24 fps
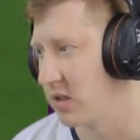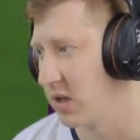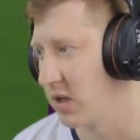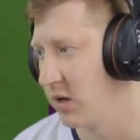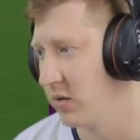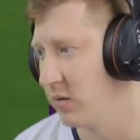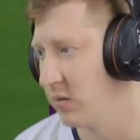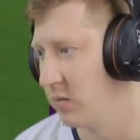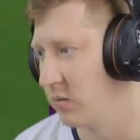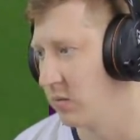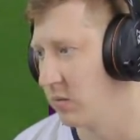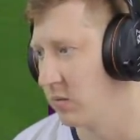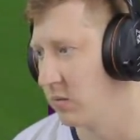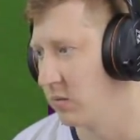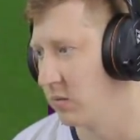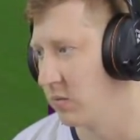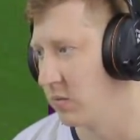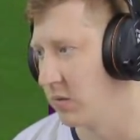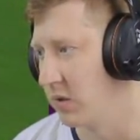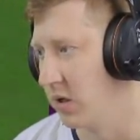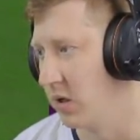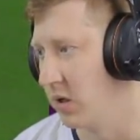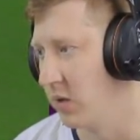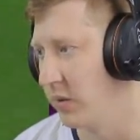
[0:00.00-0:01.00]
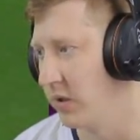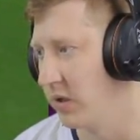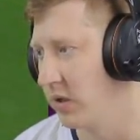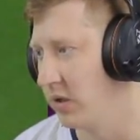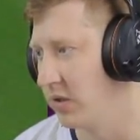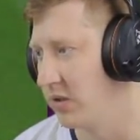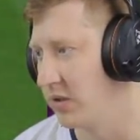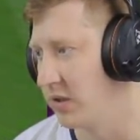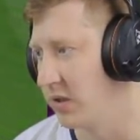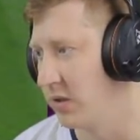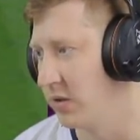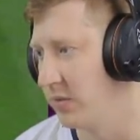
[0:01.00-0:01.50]
So, we know what we've
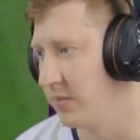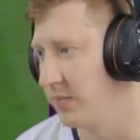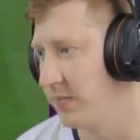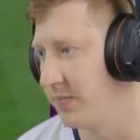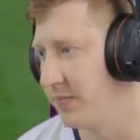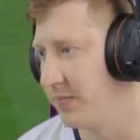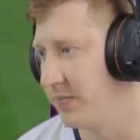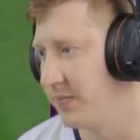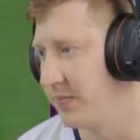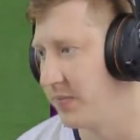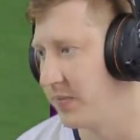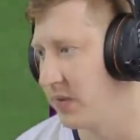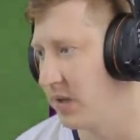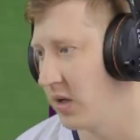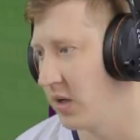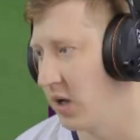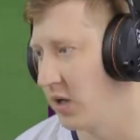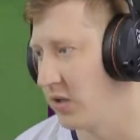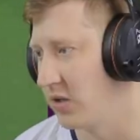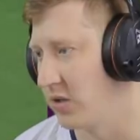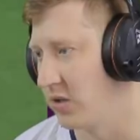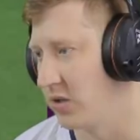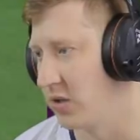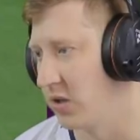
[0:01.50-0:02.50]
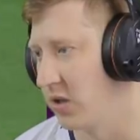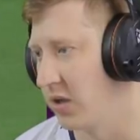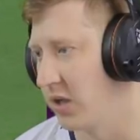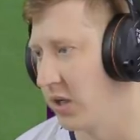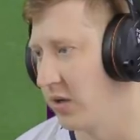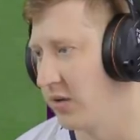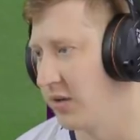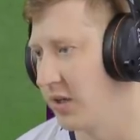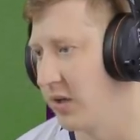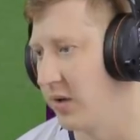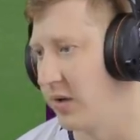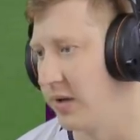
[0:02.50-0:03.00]
got to do. i just got to
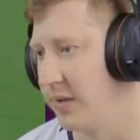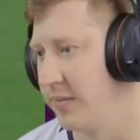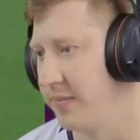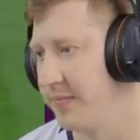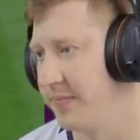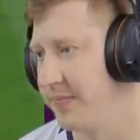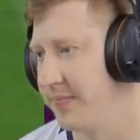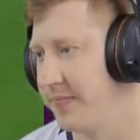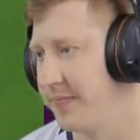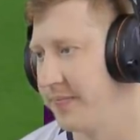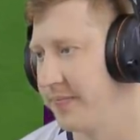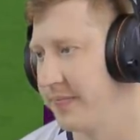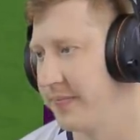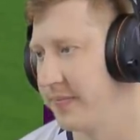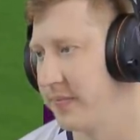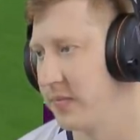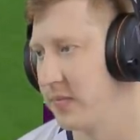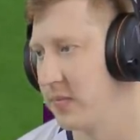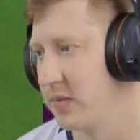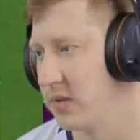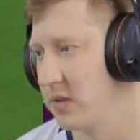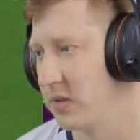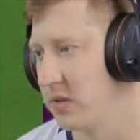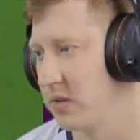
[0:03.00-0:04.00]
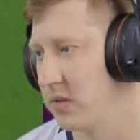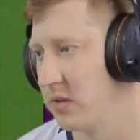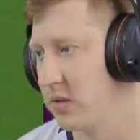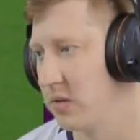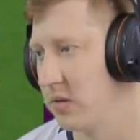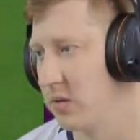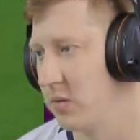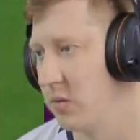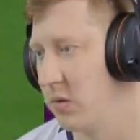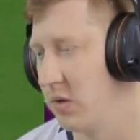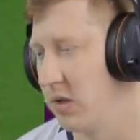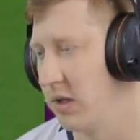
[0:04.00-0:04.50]
go and do it do
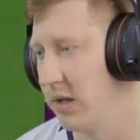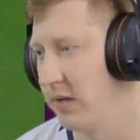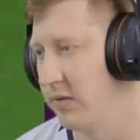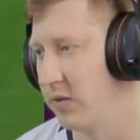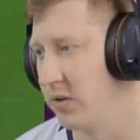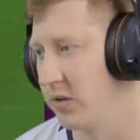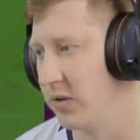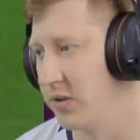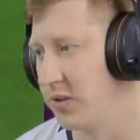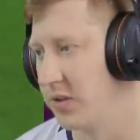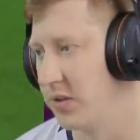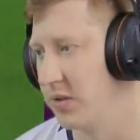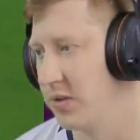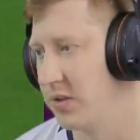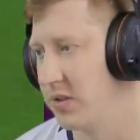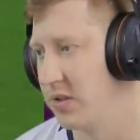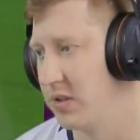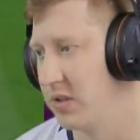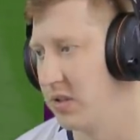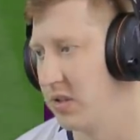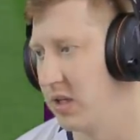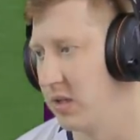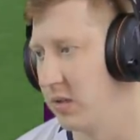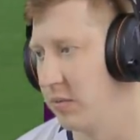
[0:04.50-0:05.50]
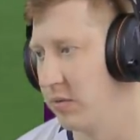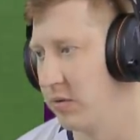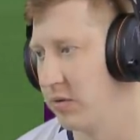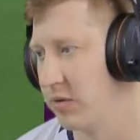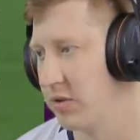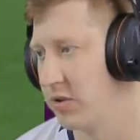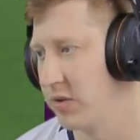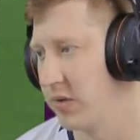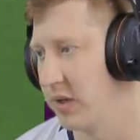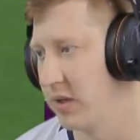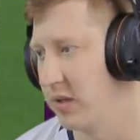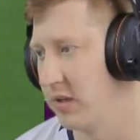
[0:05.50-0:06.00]
with it. What I haven't got to do is kick kick
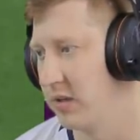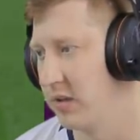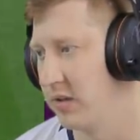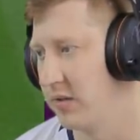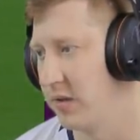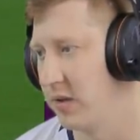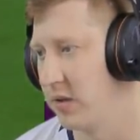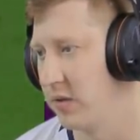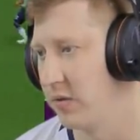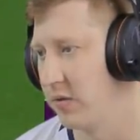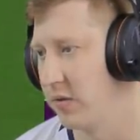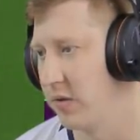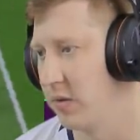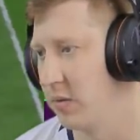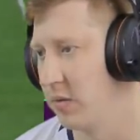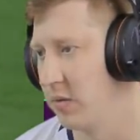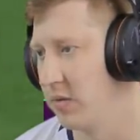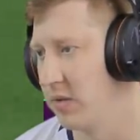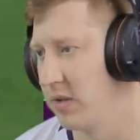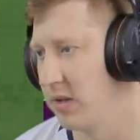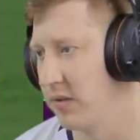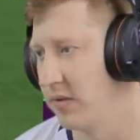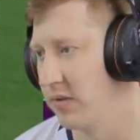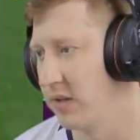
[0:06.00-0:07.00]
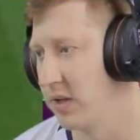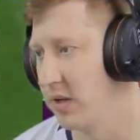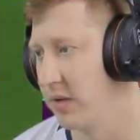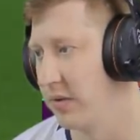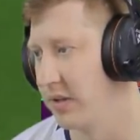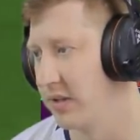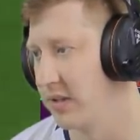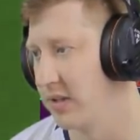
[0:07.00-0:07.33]
ball straight at the defender in front of me with David